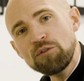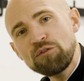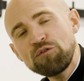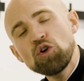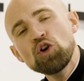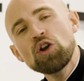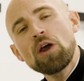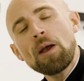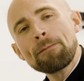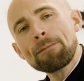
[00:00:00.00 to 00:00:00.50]

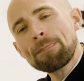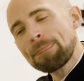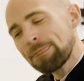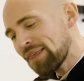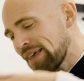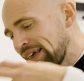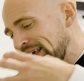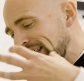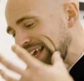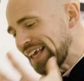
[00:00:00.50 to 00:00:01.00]
foot,
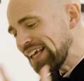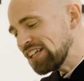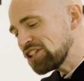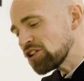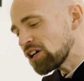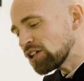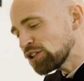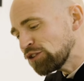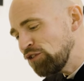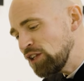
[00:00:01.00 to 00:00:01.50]
it
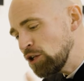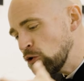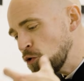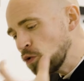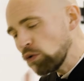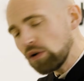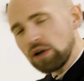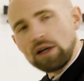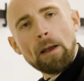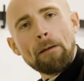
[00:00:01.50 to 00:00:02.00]
does
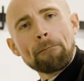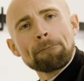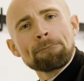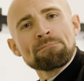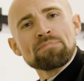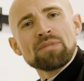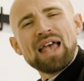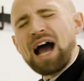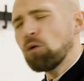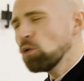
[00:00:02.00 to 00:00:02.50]
feel,
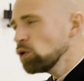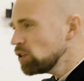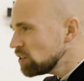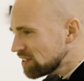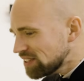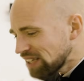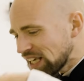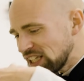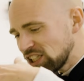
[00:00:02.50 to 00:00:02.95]
I wouldn't say